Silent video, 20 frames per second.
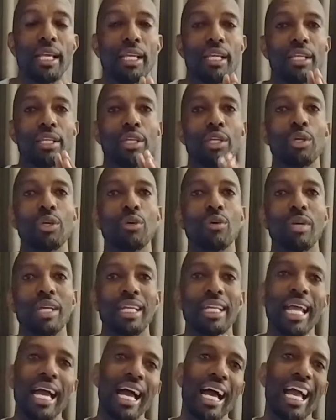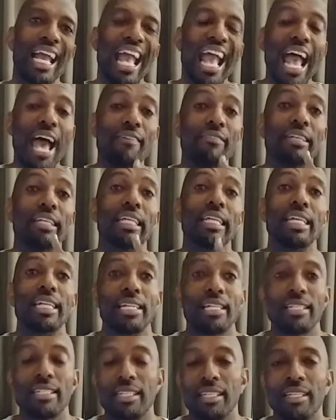You and I have
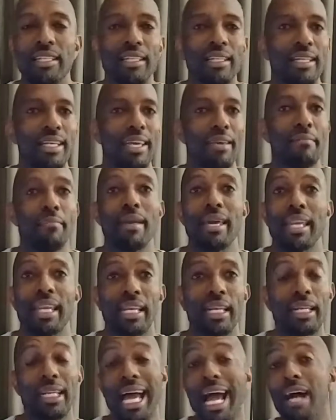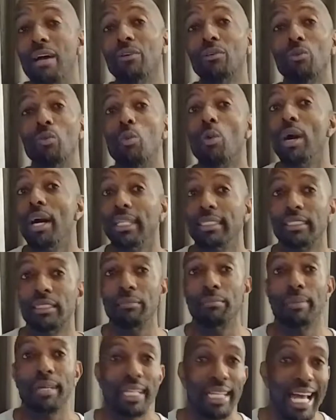needs, admit it, not once,
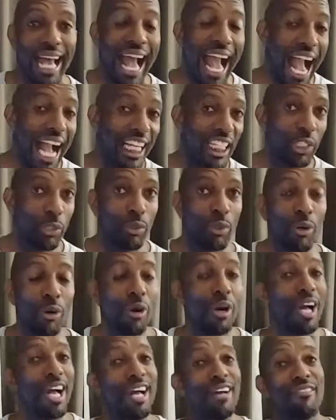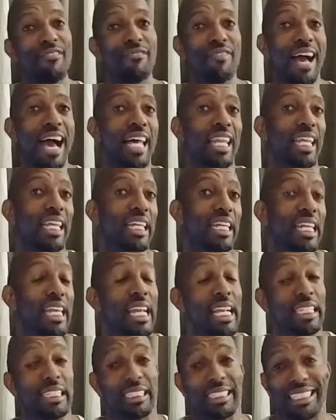but actual valid
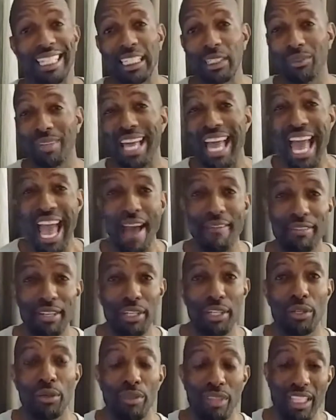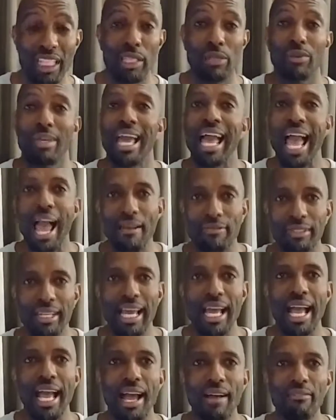needs, things we have to do, things we have to
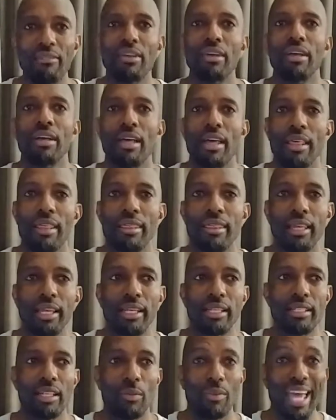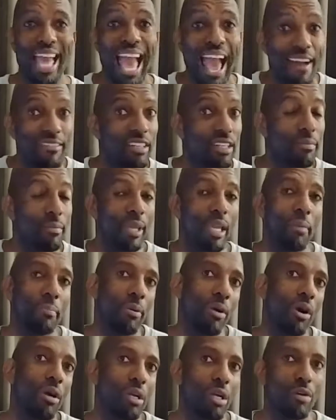have, things that we have to be a
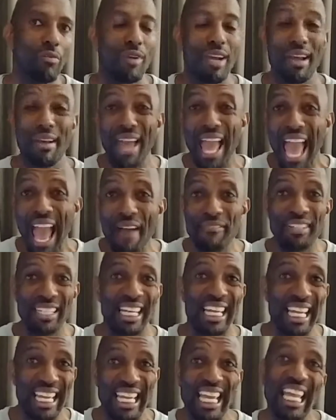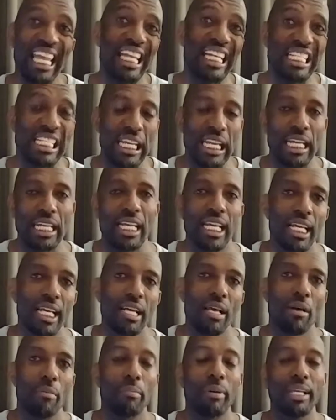part of or have to engage in.
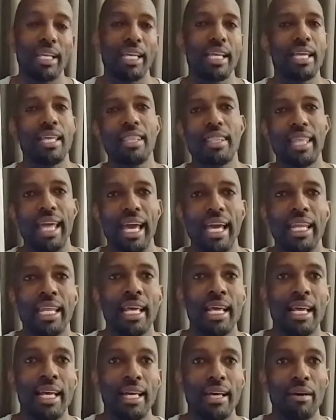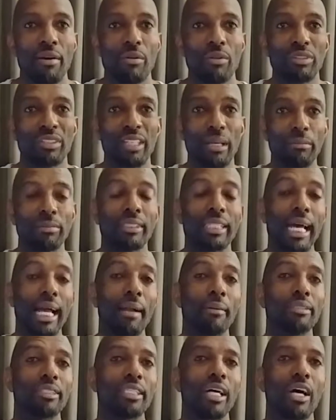But in that,
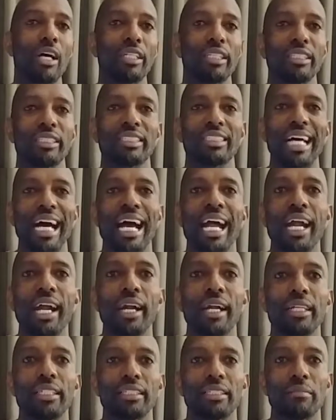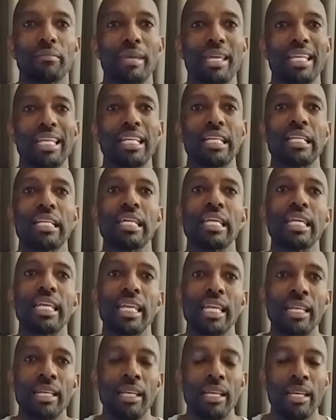sometimes our desire to meet a
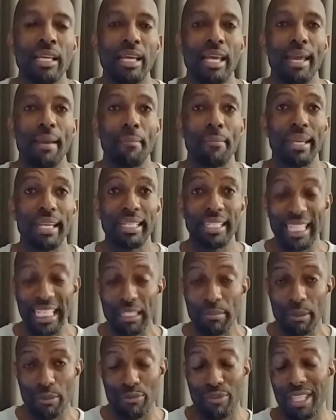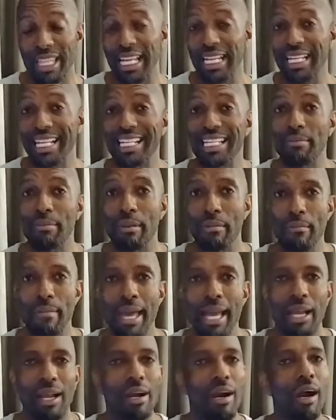need and be desperate for that need to be
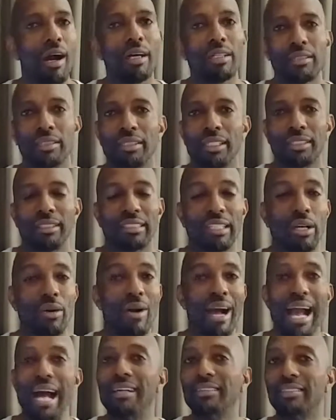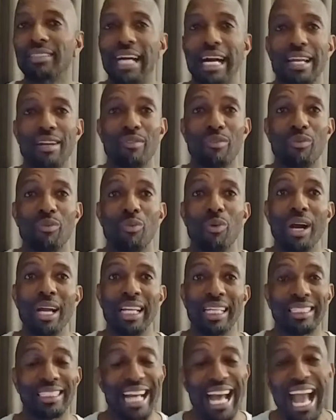met causes us to go outside of
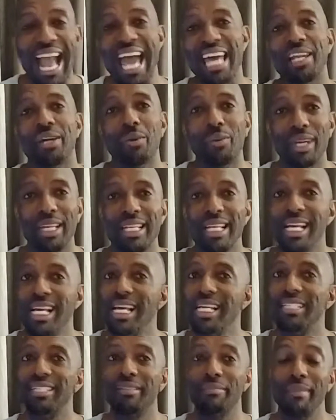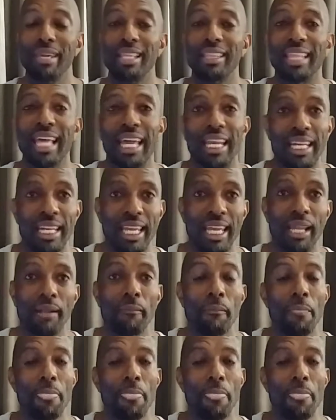what is adequate to meet that need.